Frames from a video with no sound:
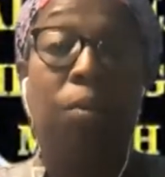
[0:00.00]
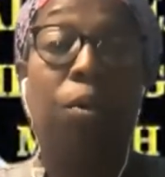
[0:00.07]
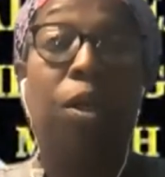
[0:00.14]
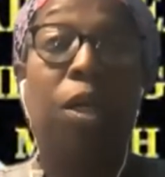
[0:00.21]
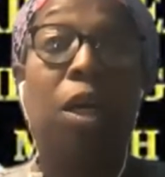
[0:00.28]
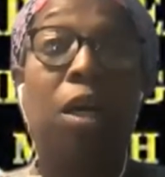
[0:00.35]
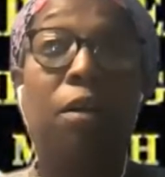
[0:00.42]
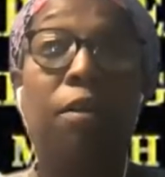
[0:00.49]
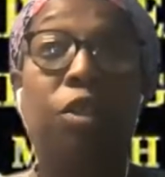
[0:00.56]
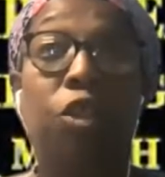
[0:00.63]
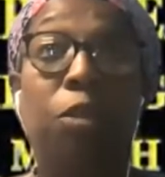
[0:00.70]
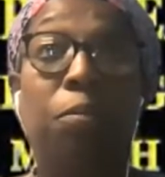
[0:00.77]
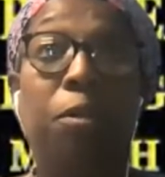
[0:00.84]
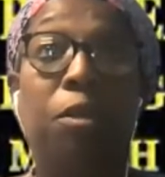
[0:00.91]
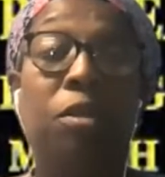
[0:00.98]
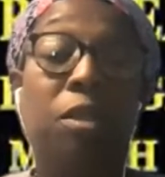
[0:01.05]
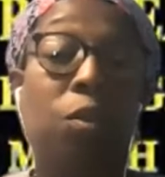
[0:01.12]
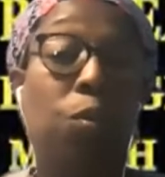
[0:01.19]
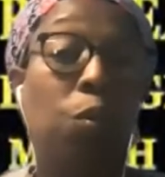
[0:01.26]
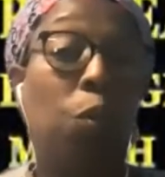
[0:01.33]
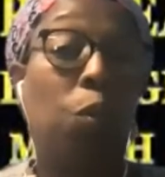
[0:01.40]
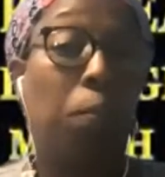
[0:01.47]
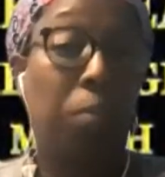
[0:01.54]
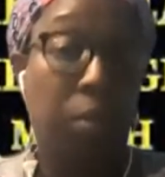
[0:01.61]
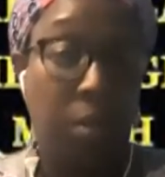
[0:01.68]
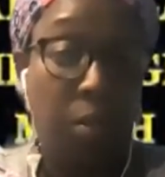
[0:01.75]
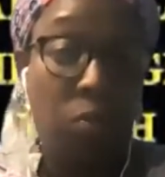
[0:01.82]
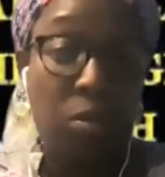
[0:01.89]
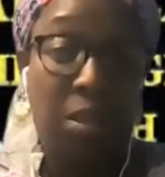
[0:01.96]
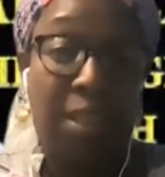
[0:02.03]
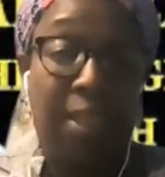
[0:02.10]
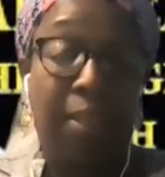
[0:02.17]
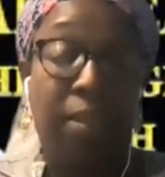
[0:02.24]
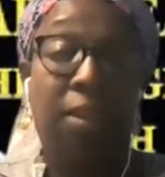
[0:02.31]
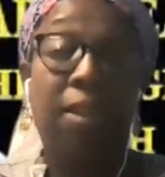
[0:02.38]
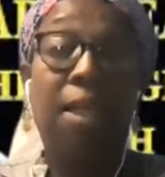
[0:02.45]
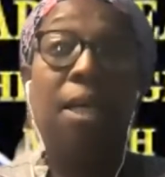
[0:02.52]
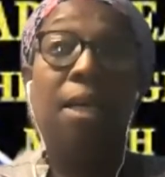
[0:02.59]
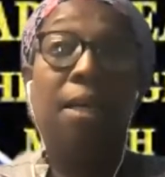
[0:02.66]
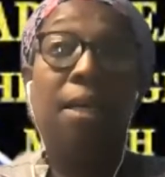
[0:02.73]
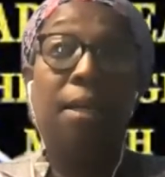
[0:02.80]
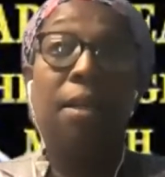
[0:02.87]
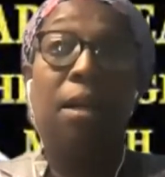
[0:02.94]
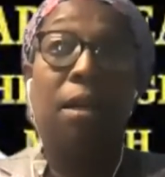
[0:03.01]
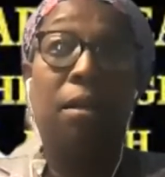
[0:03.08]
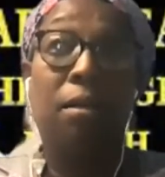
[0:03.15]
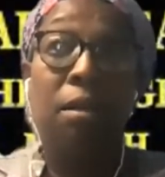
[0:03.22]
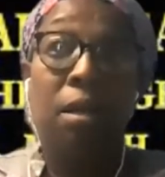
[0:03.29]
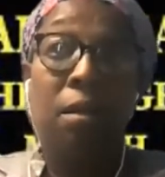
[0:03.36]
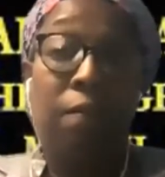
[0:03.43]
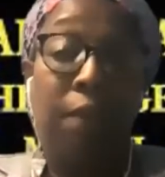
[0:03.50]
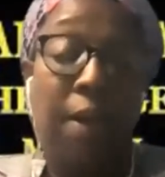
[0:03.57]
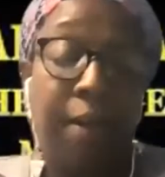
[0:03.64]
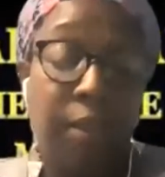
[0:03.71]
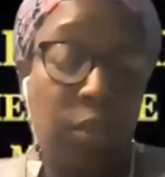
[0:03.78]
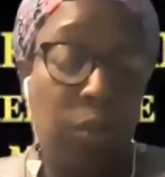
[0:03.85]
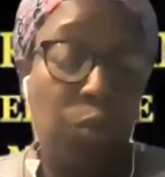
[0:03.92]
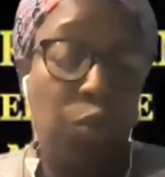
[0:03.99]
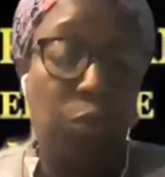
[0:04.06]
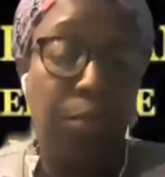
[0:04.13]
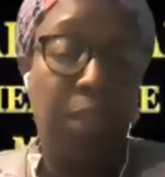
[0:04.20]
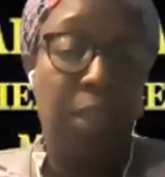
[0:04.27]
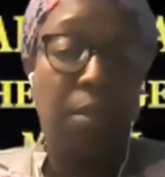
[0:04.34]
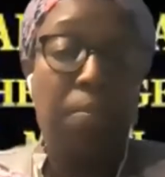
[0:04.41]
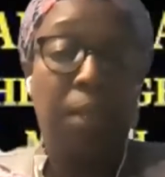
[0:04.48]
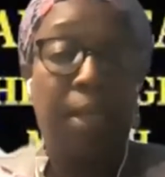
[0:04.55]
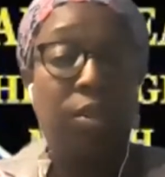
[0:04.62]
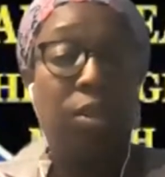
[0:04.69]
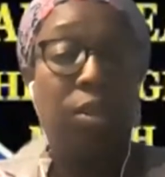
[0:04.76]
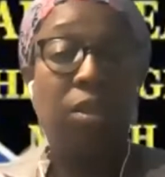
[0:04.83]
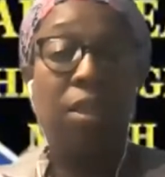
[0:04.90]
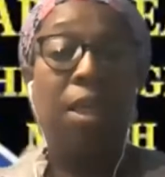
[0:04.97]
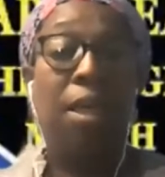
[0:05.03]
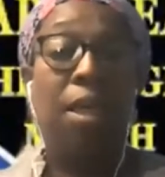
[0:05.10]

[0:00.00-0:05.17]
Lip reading: And we're encouraging persons, and we will put those links in our various social media pages,